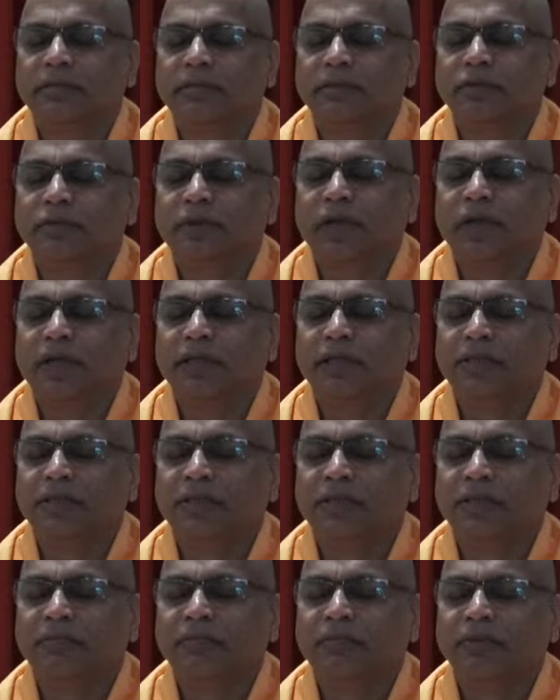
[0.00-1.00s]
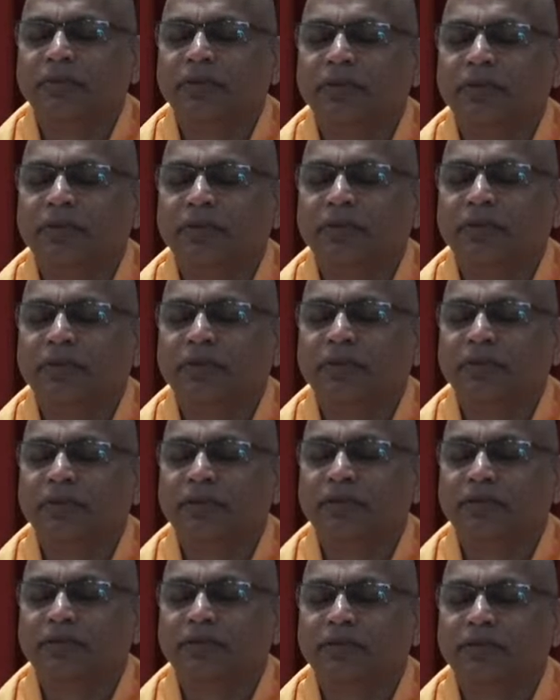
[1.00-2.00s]
Visualize that beyond
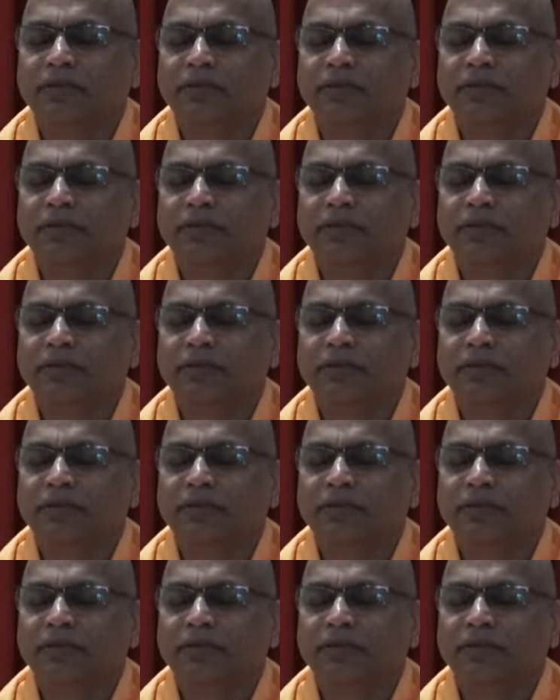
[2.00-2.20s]
this